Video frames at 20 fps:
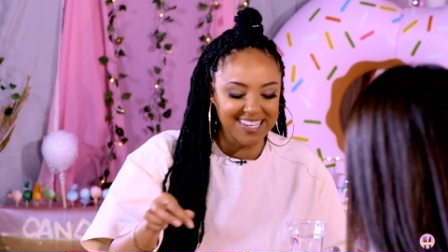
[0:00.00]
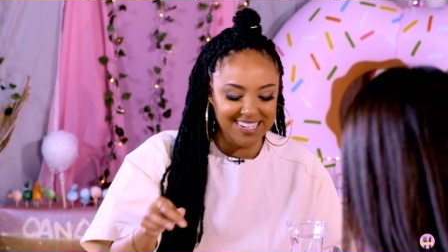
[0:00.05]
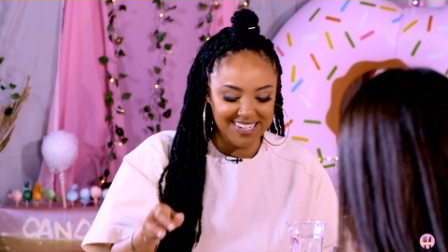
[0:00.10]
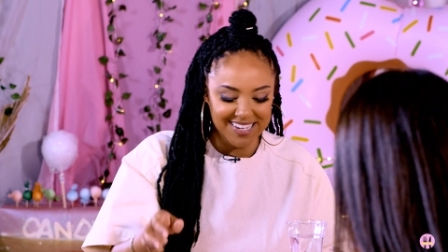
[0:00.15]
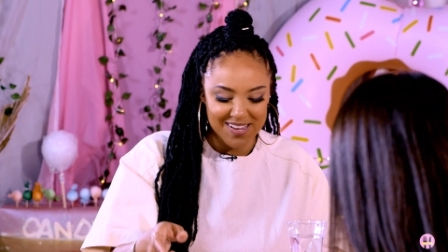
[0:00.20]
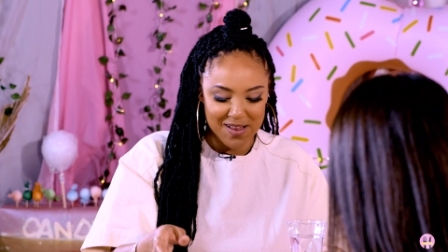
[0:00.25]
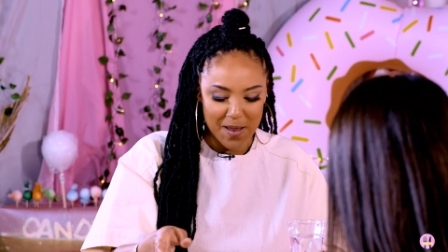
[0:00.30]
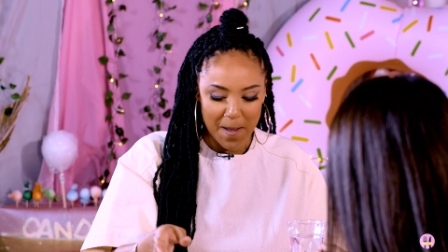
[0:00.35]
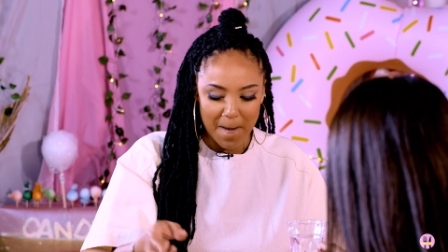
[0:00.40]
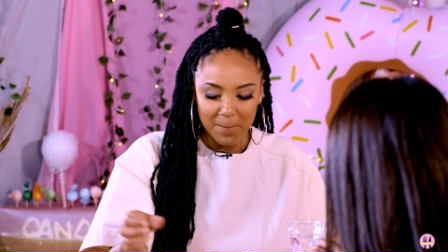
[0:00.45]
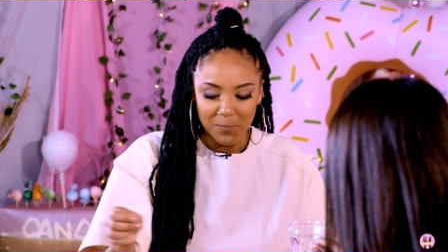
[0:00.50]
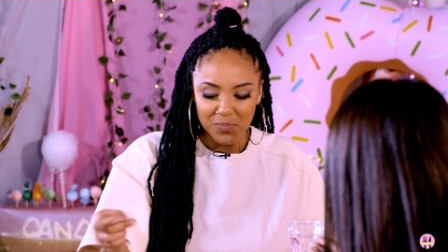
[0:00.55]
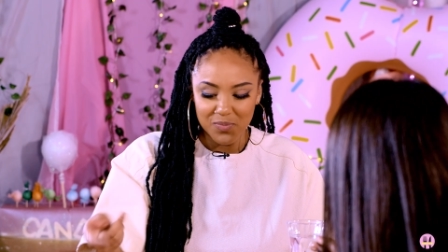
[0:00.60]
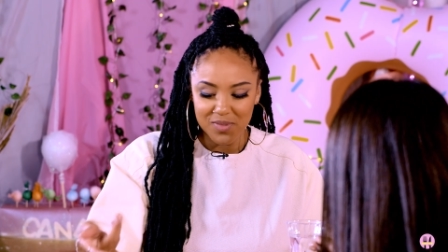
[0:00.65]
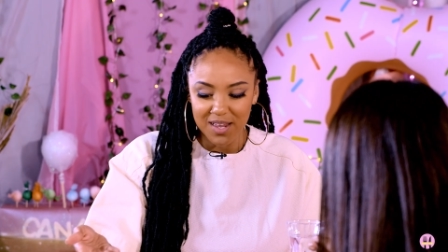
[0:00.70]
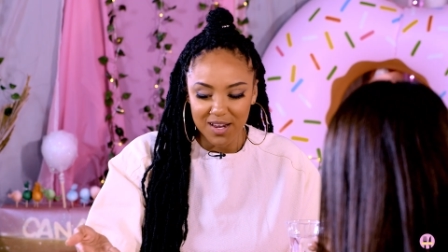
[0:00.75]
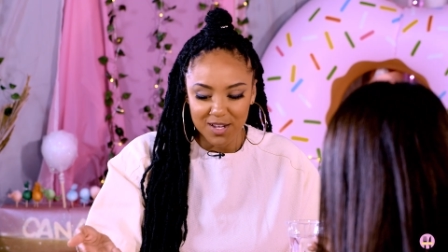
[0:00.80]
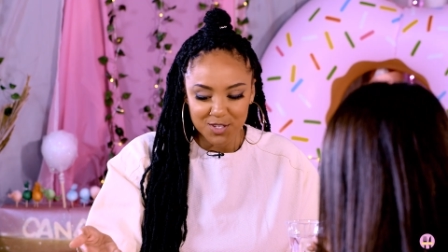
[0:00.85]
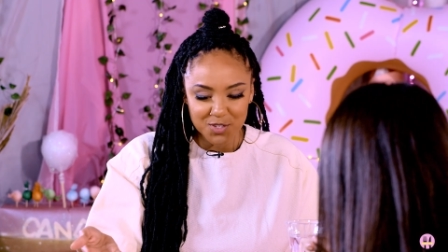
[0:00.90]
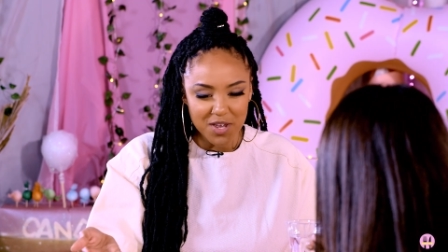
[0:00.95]
that?
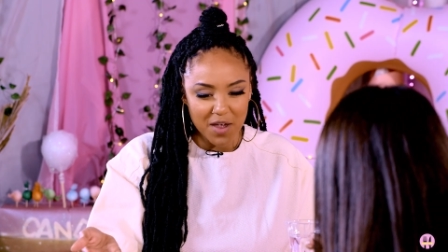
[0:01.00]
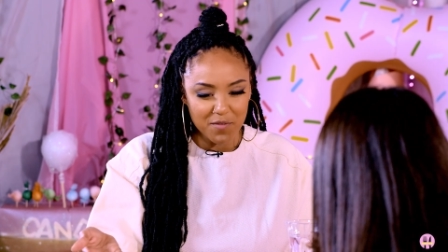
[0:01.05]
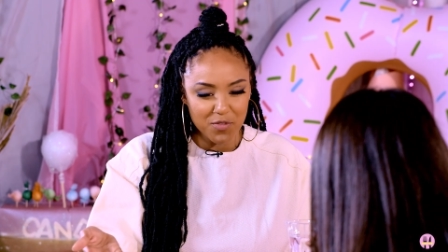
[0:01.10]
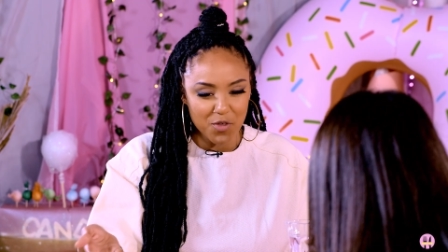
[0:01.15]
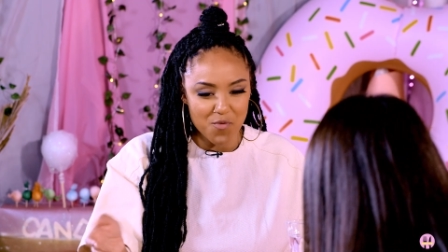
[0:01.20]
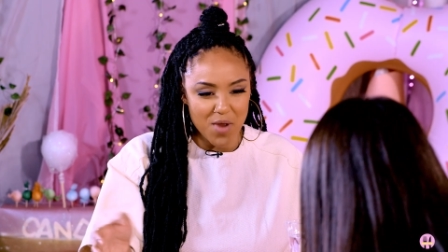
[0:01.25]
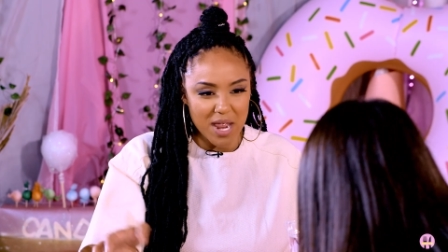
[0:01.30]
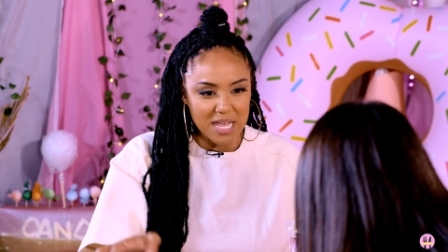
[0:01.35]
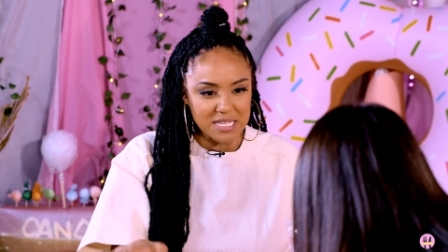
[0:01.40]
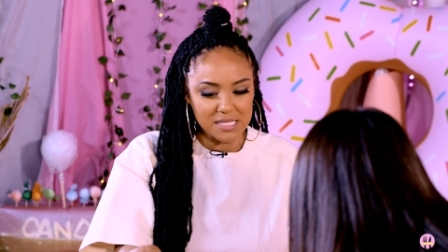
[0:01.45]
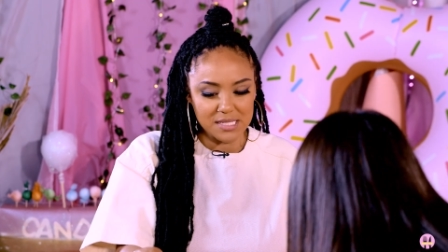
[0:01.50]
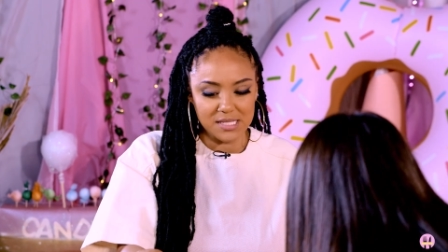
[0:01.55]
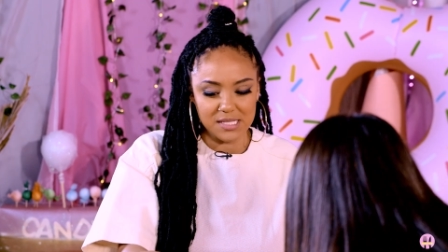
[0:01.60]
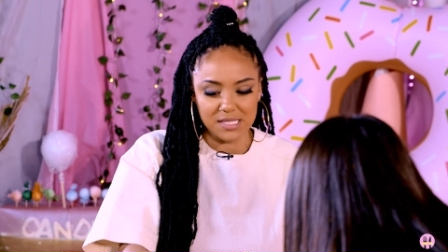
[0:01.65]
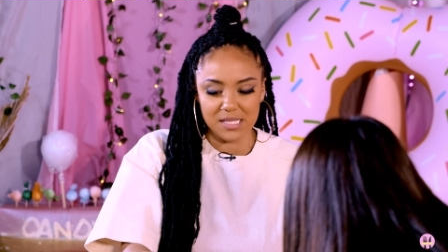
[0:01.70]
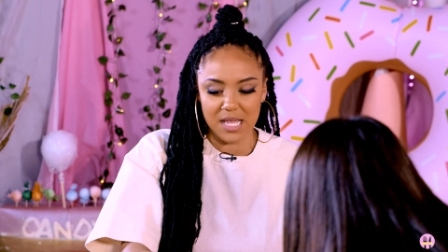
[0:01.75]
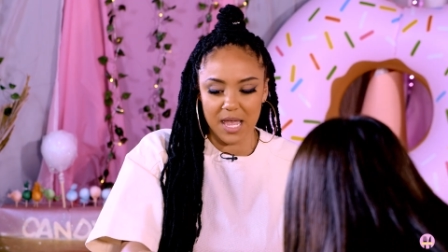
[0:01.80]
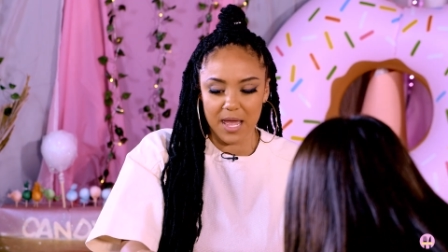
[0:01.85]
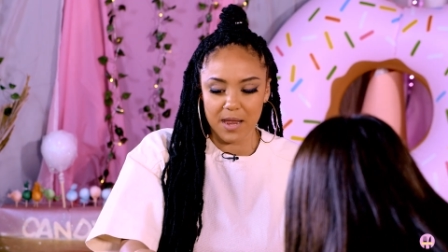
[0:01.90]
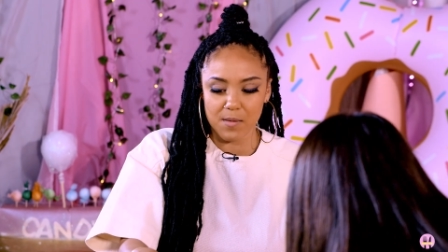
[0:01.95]
Yeah, because you have the rice
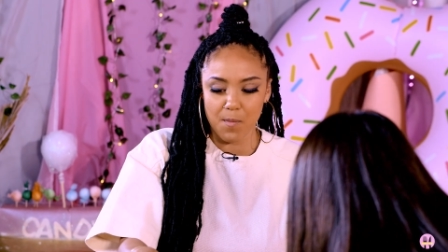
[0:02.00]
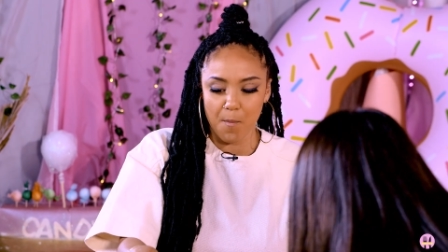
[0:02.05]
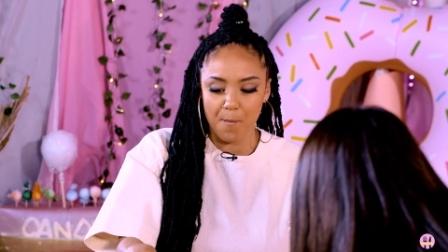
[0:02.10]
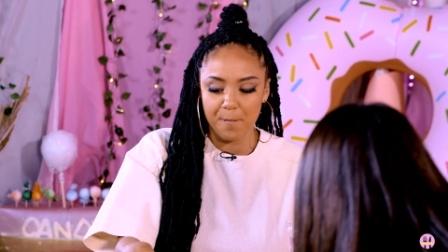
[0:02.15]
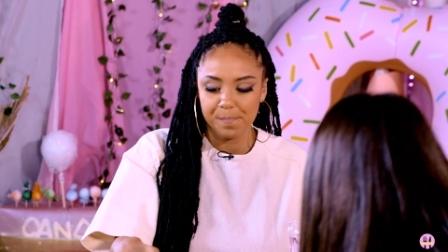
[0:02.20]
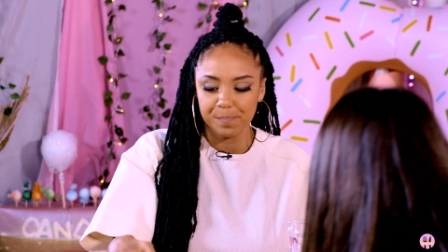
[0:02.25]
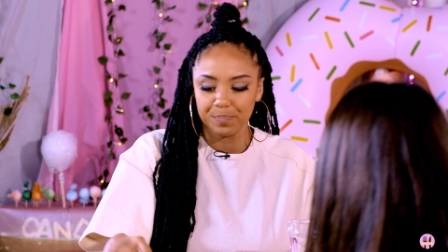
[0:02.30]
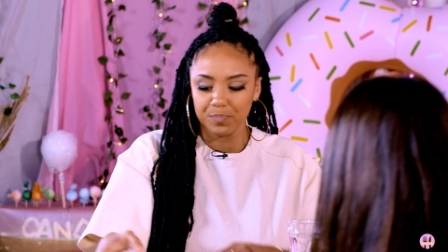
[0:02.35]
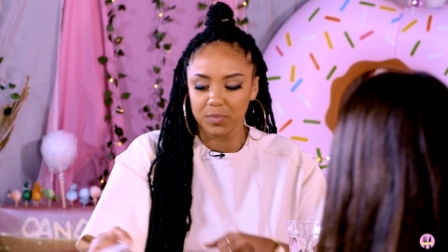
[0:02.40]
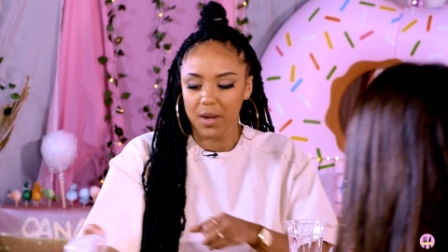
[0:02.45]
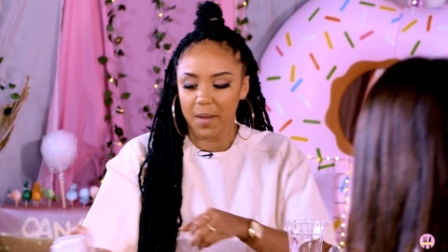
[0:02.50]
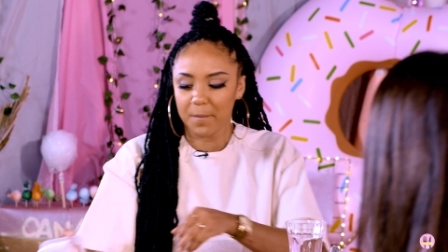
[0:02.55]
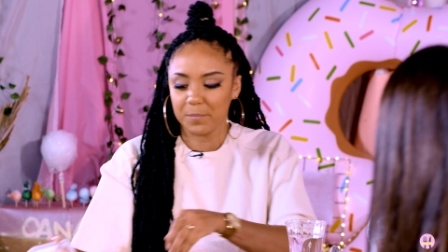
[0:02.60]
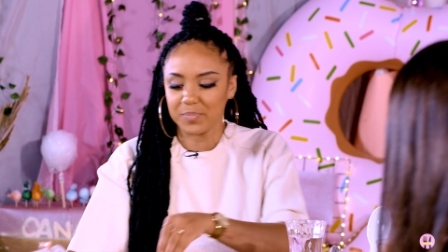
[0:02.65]
instead. Mm -hmm.